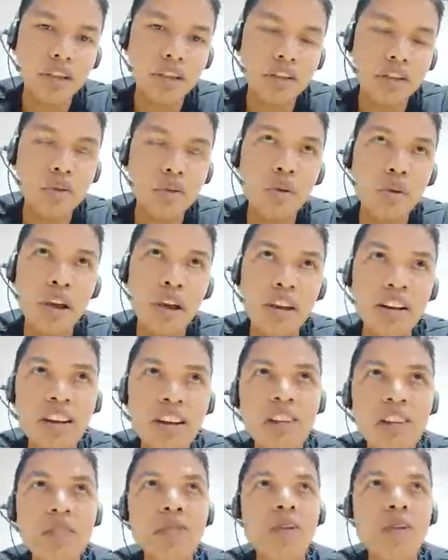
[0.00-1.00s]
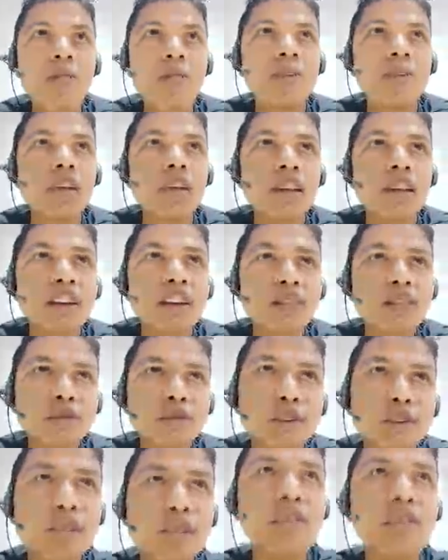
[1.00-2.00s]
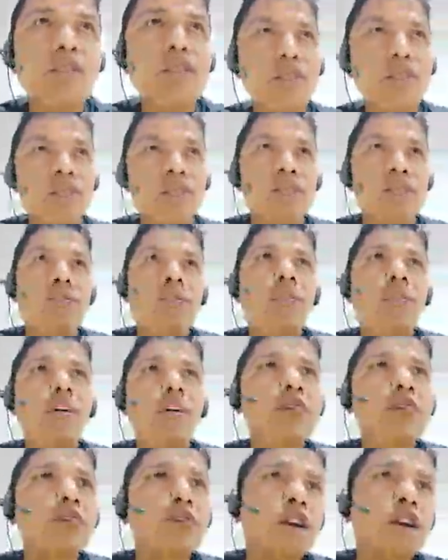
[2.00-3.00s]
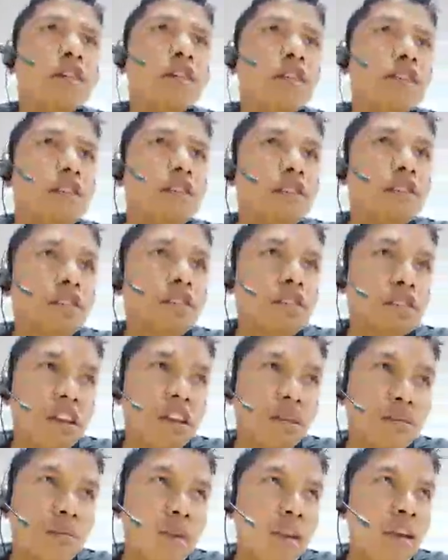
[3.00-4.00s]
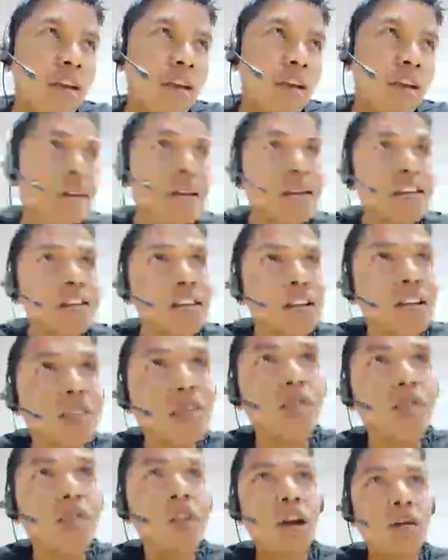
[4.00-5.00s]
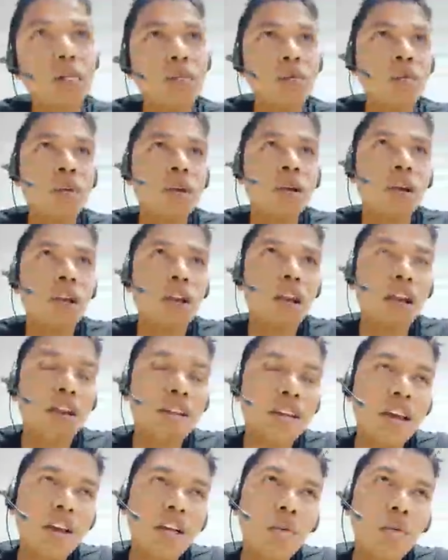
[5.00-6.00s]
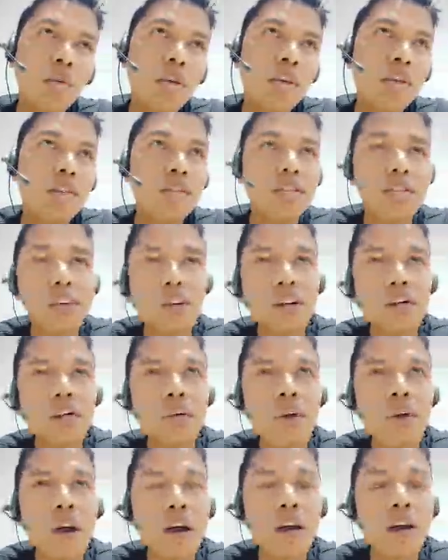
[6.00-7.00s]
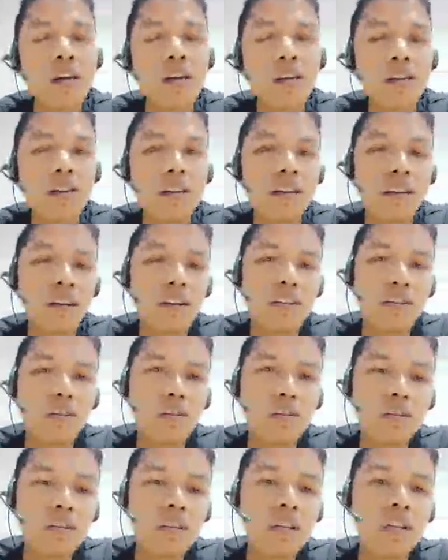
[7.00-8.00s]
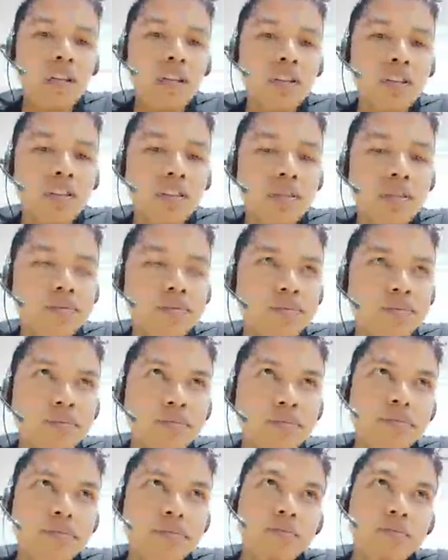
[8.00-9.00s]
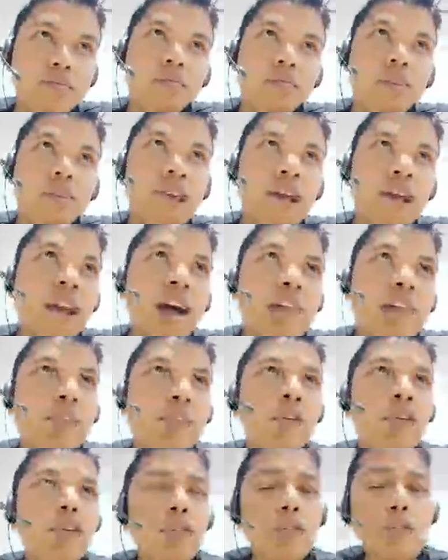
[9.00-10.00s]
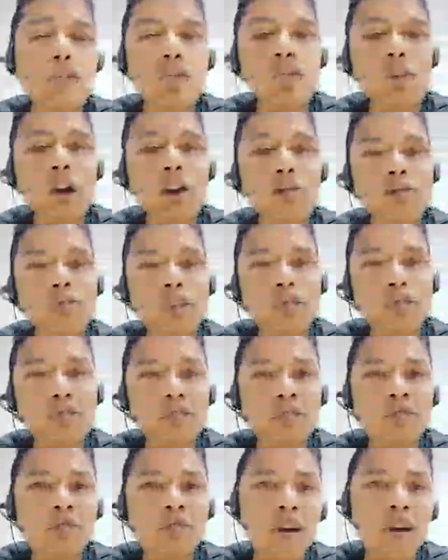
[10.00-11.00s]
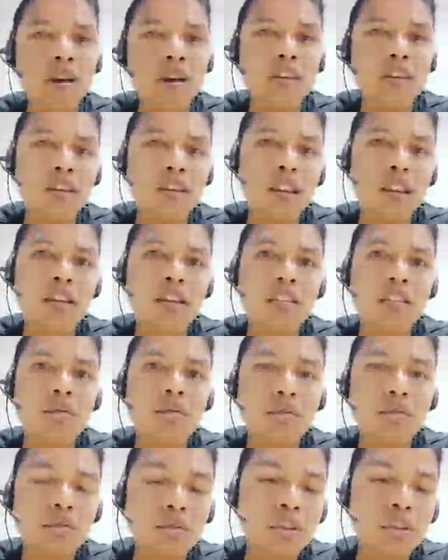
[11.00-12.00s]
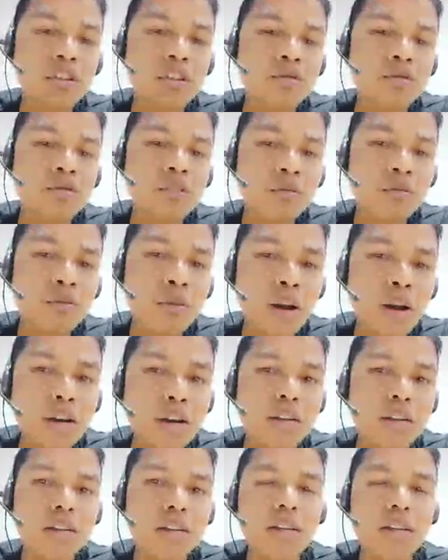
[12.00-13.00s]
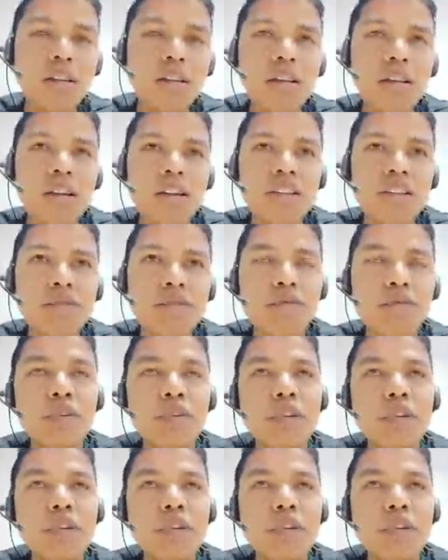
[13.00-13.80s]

you will arrive. After arriving, you do have sightseeing same day, and next day you will have like canoeing, jungle walk, those things. And afternoon you do have jeep safari. Like if you do the jeep safari, jeep will